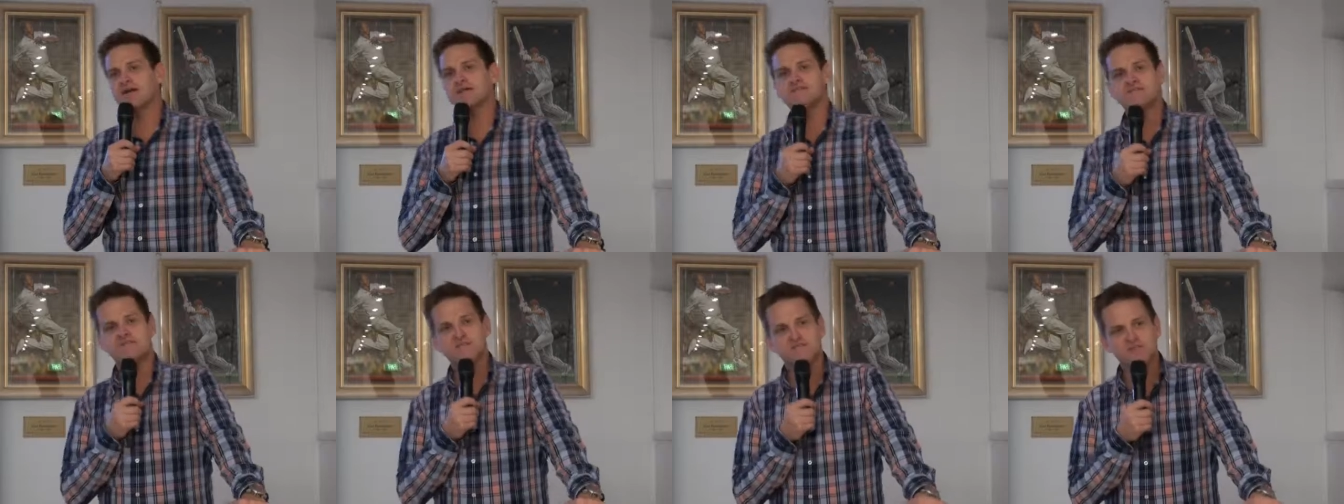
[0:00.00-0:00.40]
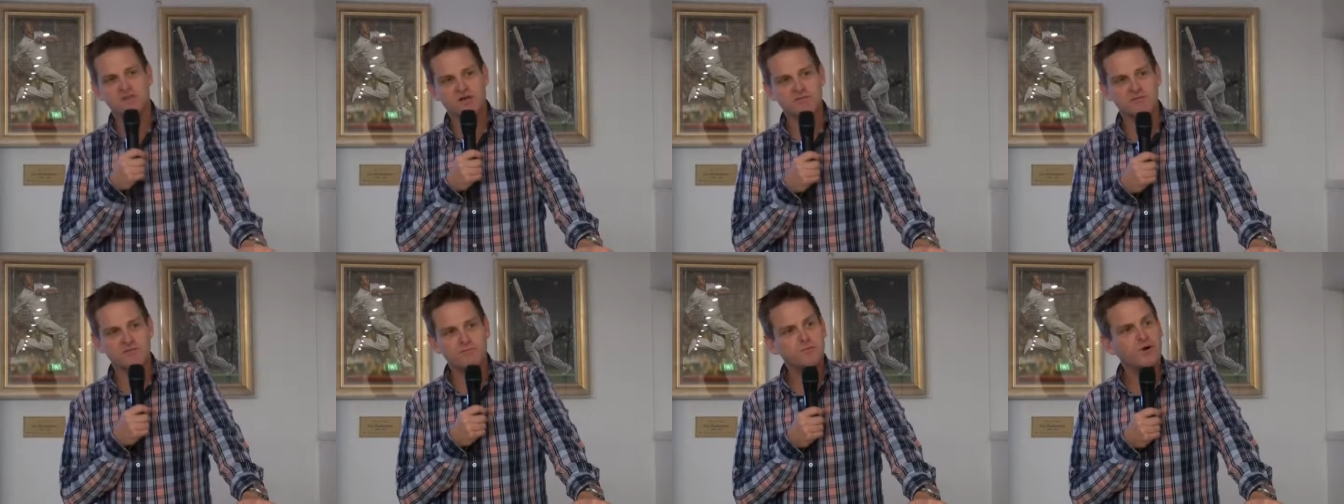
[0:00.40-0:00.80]
Day
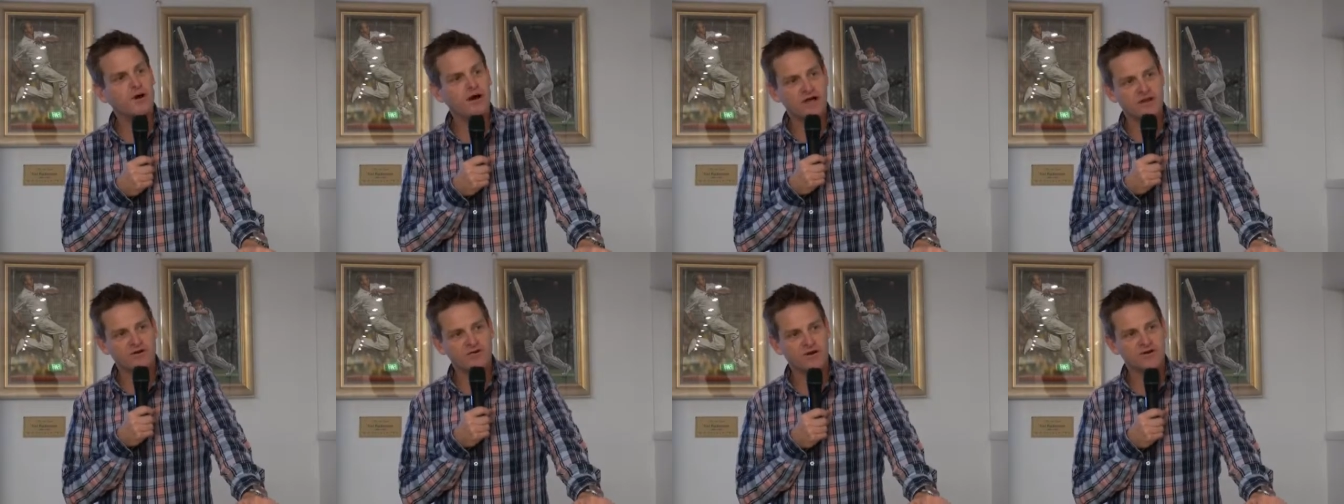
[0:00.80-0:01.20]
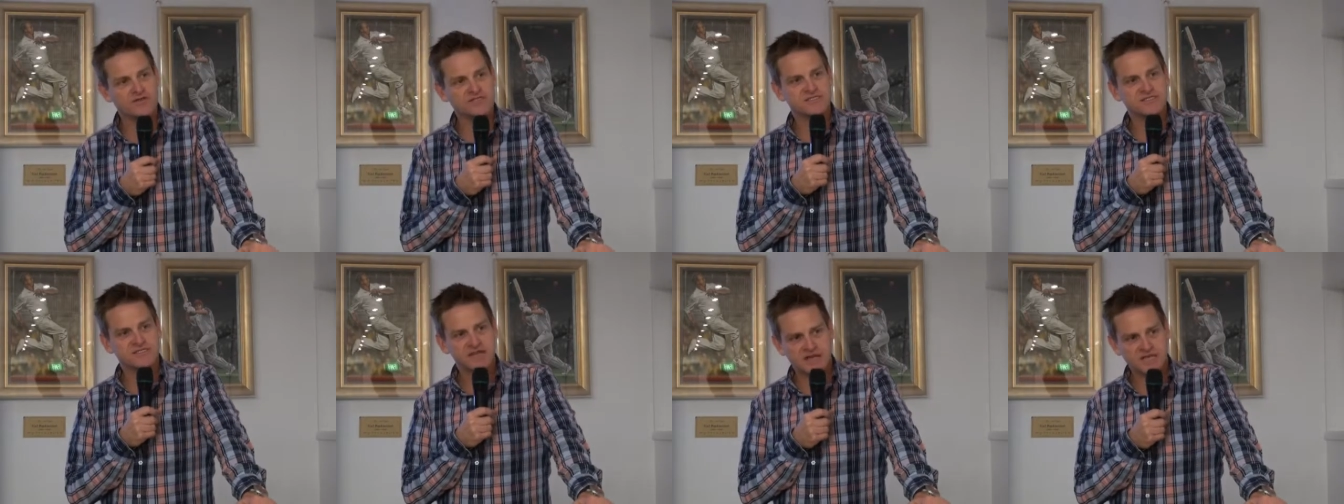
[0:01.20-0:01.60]
six on the bike
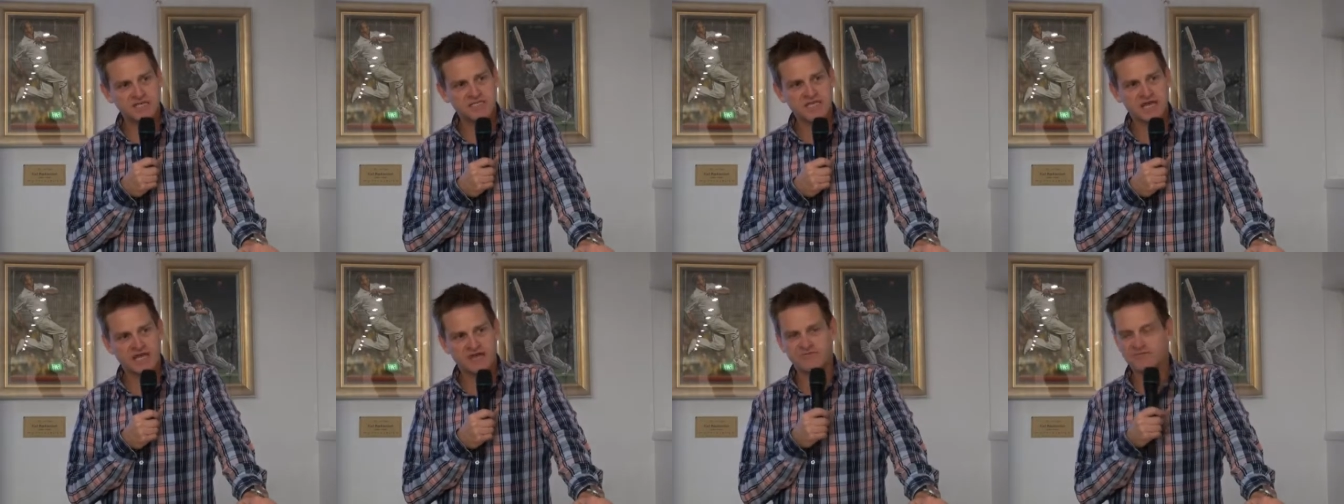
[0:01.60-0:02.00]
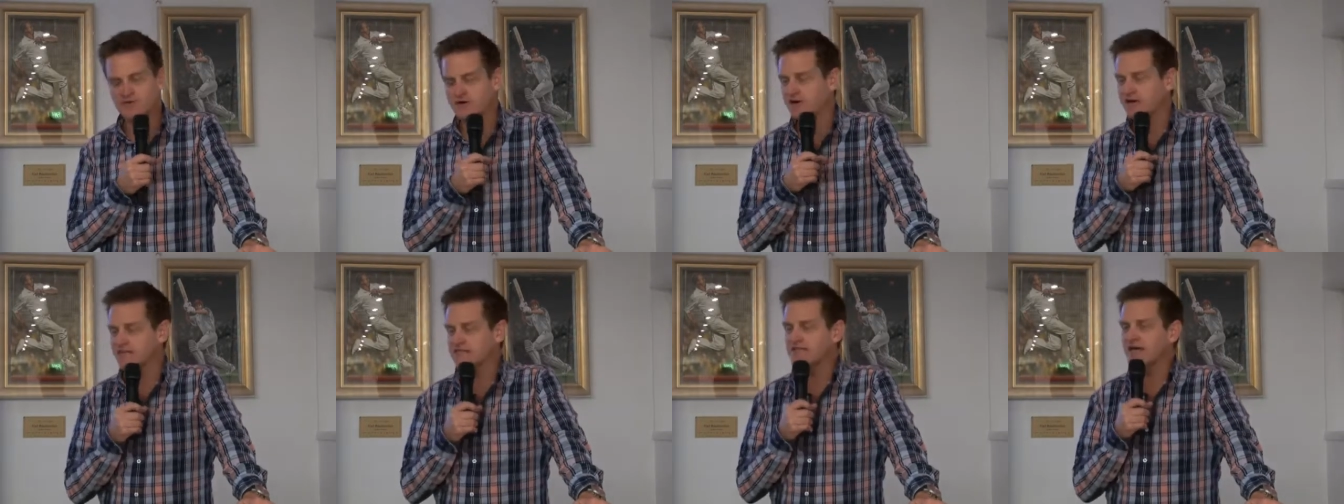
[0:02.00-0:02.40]
ride, it's an eight day
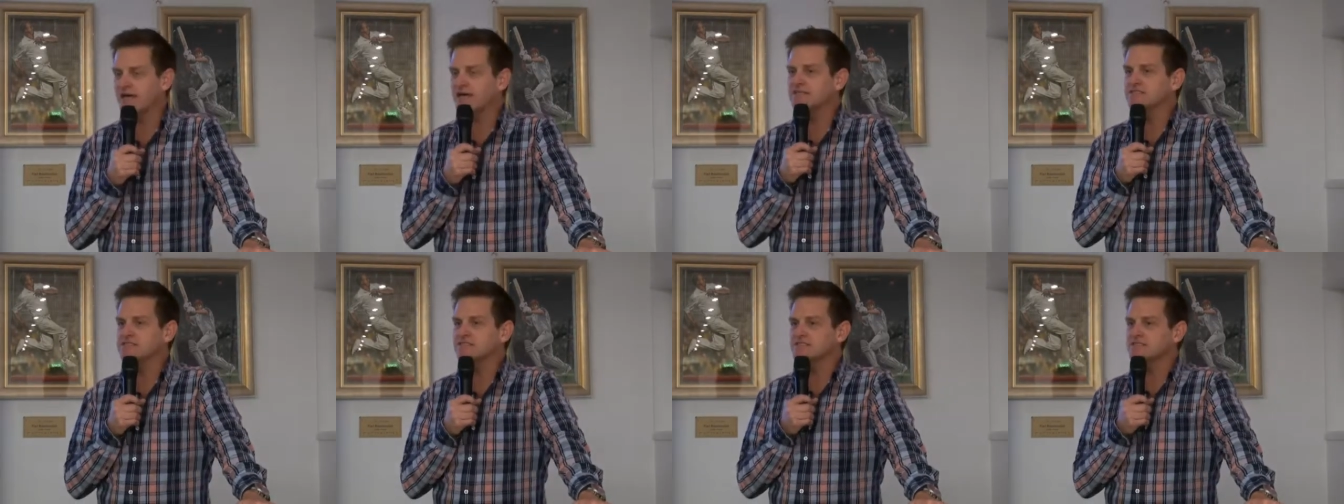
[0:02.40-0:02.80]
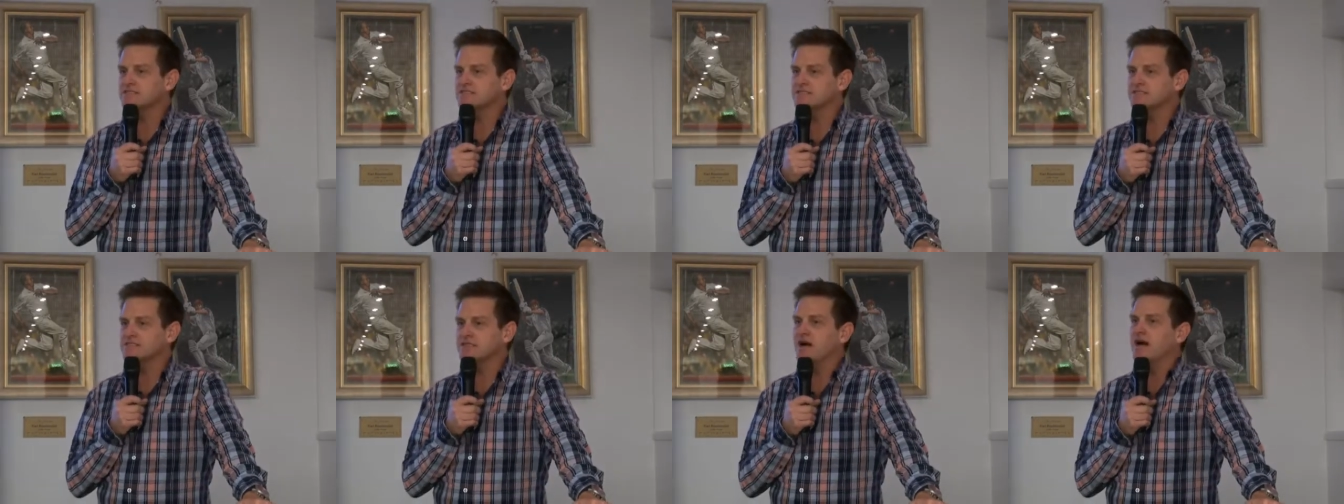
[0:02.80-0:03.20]
ride. Day
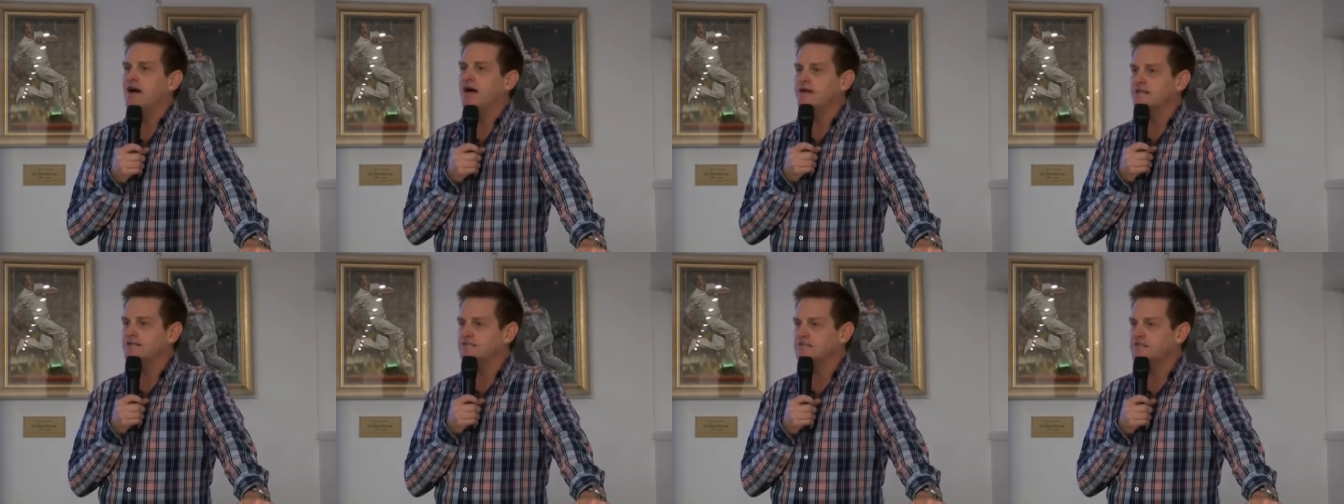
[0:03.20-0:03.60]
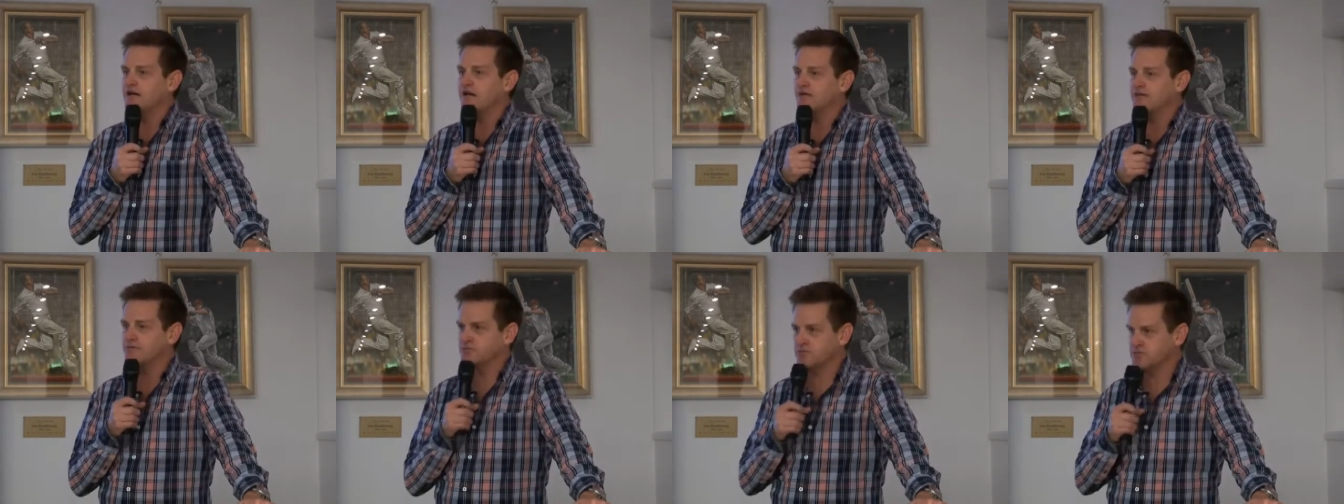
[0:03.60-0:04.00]
six, it's the hardest
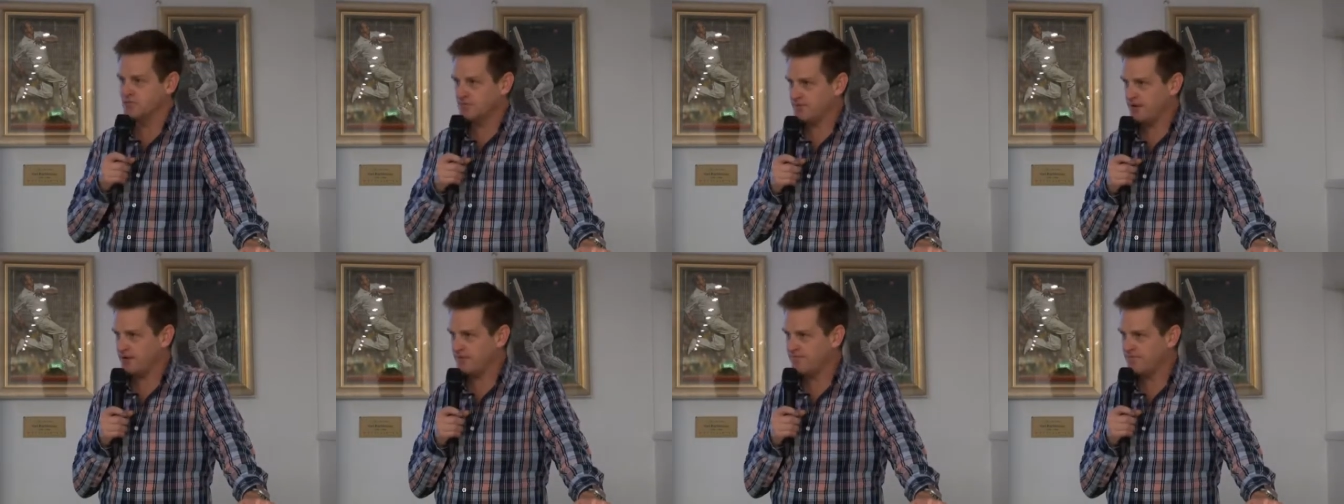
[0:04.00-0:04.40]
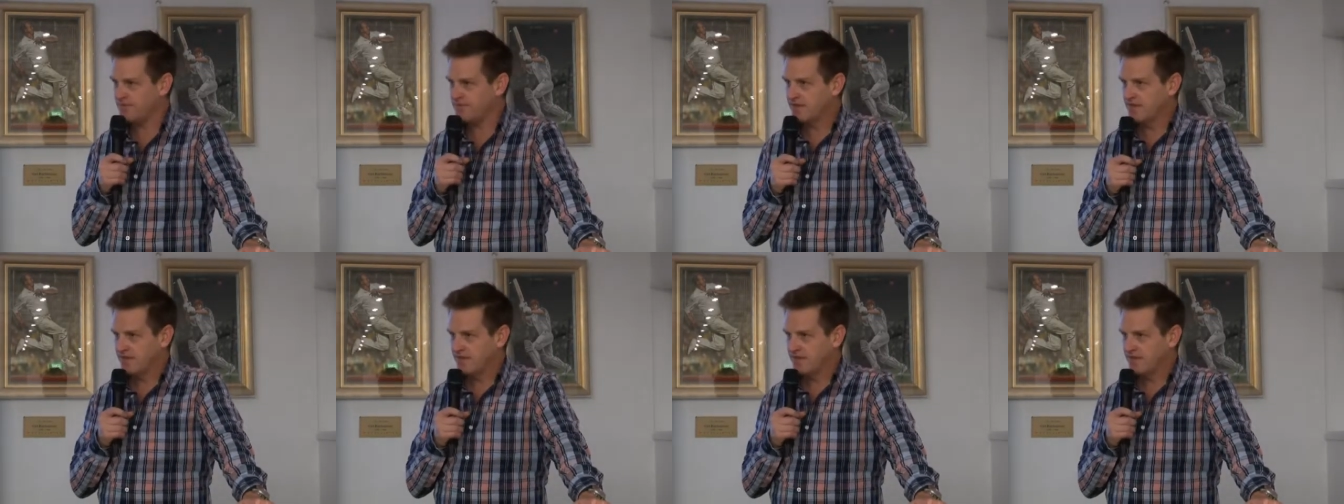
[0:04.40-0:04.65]
day on tour.